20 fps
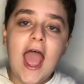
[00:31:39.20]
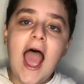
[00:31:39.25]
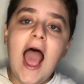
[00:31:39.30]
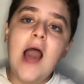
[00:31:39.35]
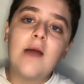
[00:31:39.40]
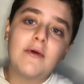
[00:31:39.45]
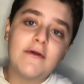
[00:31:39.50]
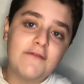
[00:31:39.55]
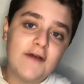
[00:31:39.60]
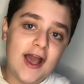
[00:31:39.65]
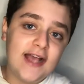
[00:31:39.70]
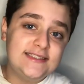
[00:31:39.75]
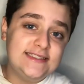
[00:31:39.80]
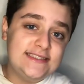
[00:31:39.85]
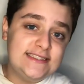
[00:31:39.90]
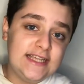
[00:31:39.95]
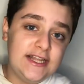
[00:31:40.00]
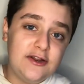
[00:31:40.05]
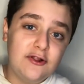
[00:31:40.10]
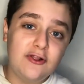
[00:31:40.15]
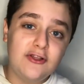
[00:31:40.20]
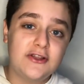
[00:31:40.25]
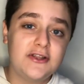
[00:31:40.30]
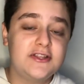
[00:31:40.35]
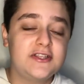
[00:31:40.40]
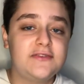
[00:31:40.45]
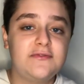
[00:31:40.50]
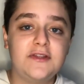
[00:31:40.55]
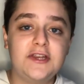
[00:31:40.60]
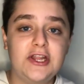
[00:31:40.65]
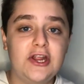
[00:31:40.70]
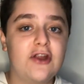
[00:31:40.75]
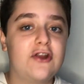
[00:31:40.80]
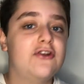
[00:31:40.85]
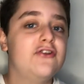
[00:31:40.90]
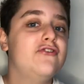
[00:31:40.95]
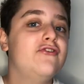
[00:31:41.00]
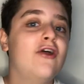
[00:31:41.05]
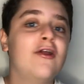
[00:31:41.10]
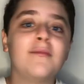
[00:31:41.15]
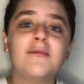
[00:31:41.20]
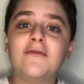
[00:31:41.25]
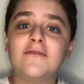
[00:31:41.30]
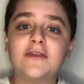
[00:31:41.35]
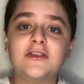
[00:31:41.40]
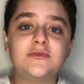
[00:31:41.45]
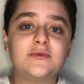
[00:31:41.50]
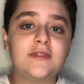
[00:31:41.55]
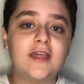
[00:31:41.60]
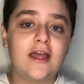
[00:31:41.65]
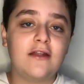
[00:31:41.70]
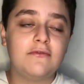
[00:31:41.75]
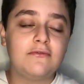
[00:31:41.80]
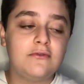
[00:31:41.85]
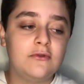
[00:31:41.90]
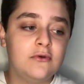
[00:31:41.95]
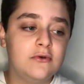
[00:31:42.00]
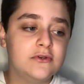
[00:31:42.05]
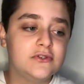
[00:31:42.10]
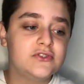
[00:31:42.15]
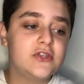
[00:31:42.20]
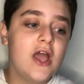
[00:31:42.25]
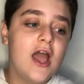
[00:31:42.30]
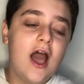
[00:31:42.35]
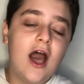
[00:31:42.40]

However, as I said earlier in this video, no movies without flaws,